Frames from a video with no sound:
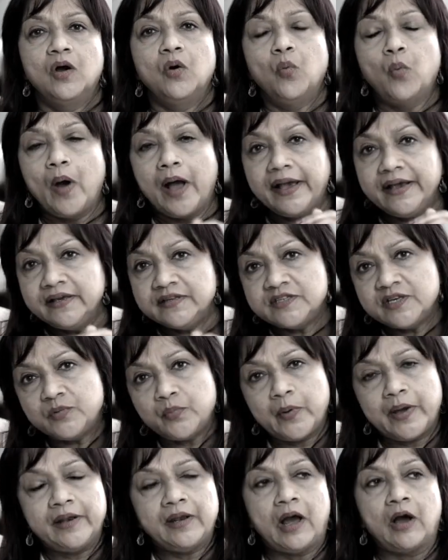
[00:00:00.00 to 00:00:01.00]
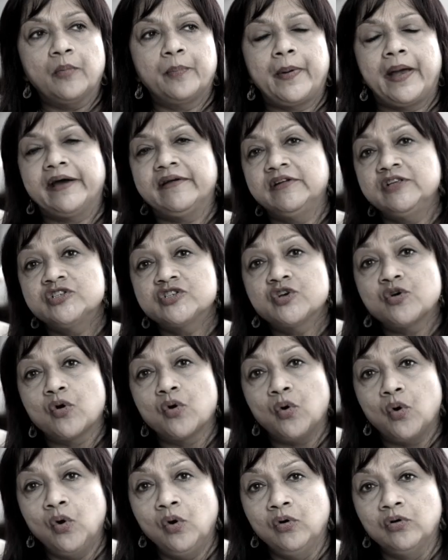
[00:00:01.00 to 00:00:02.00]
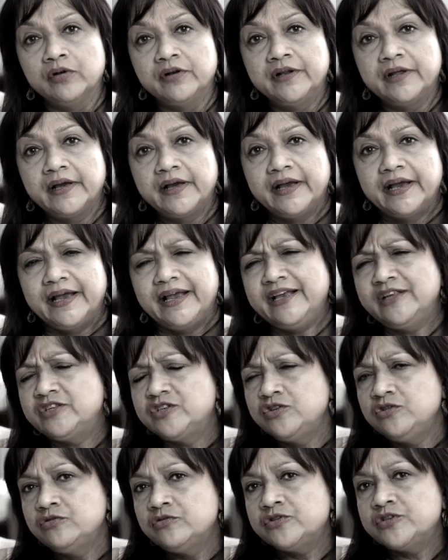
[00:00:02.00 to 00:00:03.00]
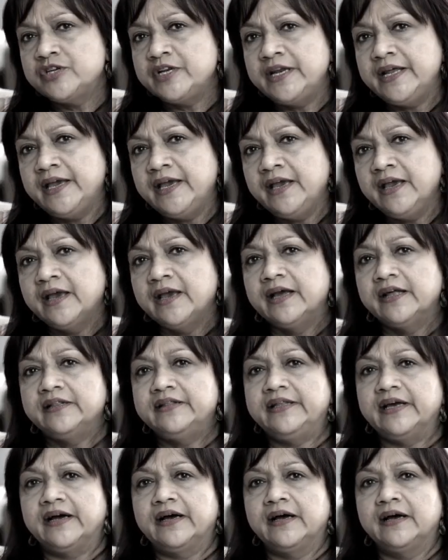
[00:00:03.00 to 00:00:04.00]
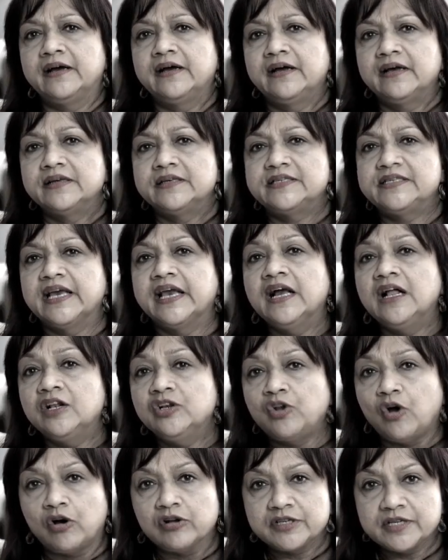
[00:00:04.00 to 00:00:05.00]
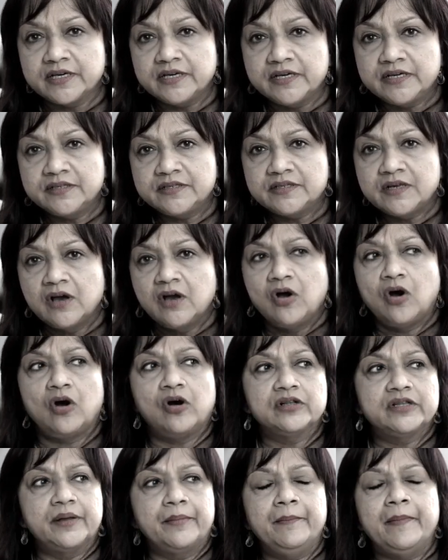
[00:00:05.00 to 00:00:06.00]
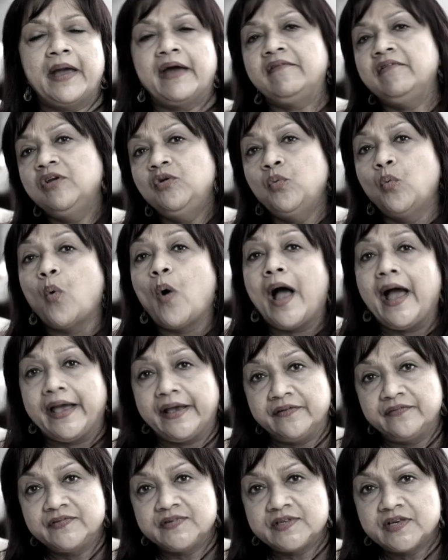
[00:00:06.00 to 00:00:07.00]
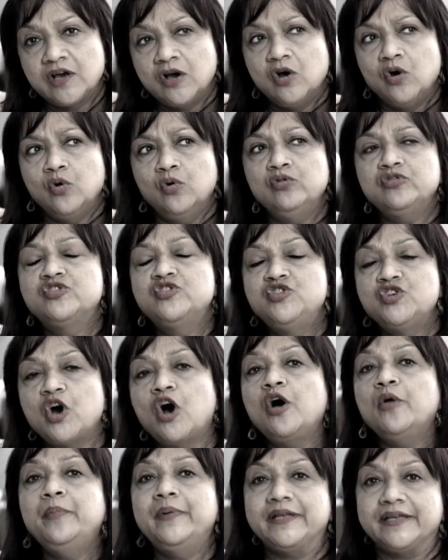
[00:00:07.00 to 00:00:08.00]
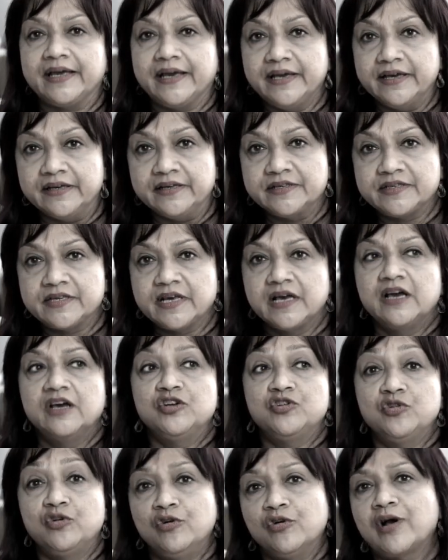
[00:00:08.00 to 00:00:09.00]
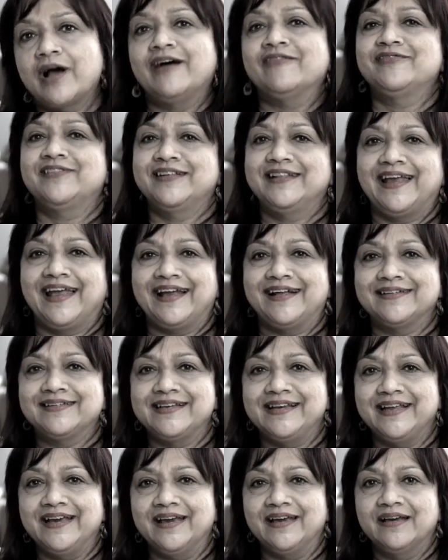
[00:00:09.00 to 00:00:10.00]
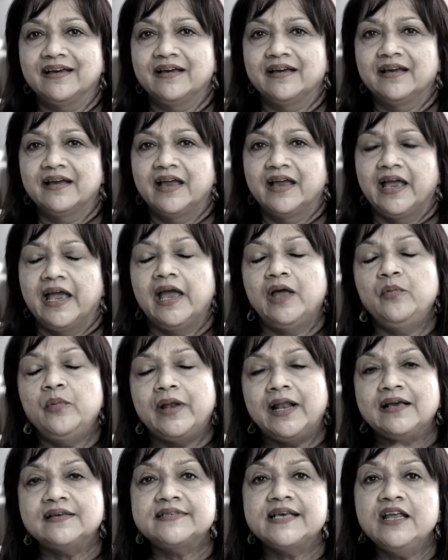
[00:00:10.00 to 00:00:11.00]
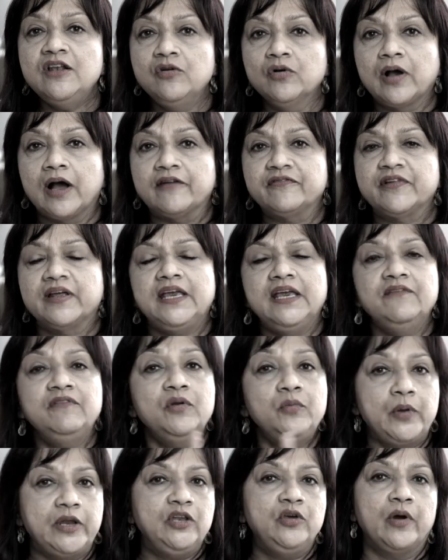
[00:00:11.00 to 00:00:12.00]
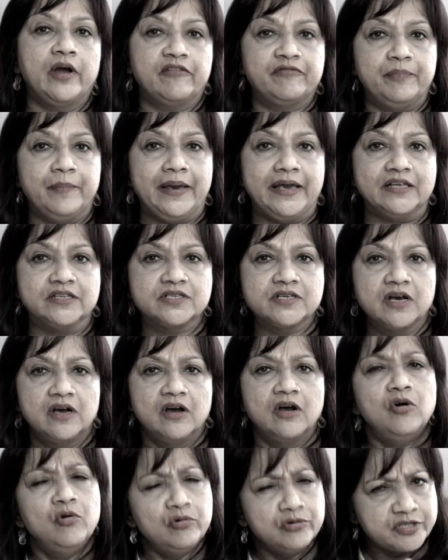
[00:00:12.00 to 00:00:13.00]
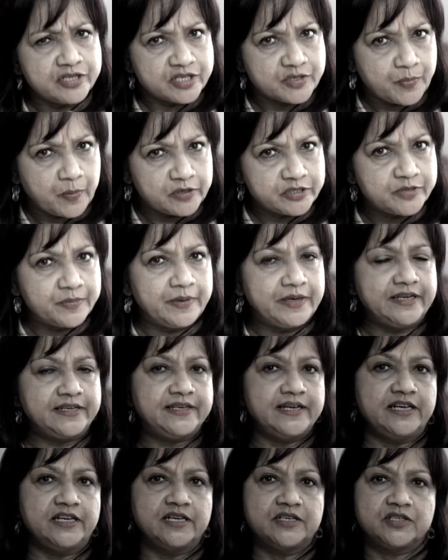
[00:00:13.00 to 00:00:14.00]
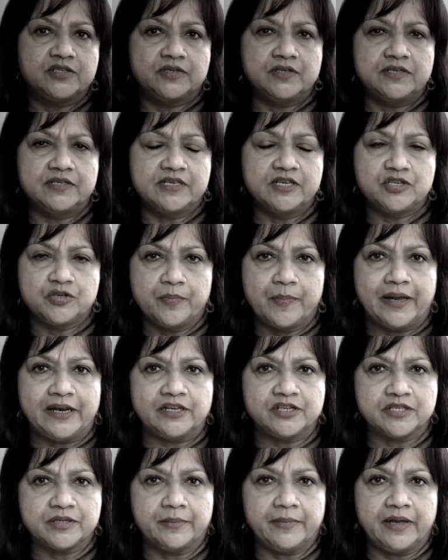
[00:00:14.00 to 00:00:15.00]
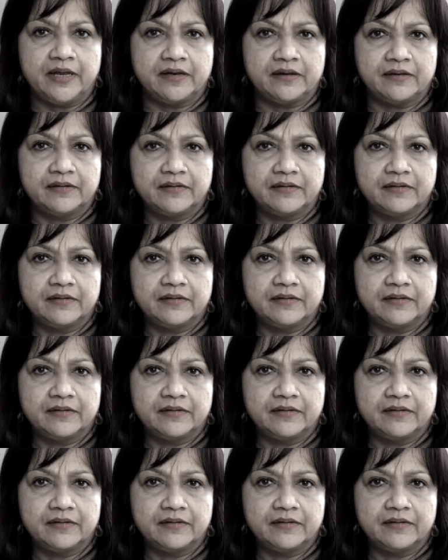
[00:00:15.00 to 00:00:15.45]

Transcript: Why is it when our parents grow old, it's usually the single daughters or the married wives whose job it is to look after the elderly? And when I say look after, even when you have maids, whose responsibility it is, is it to manage the maid?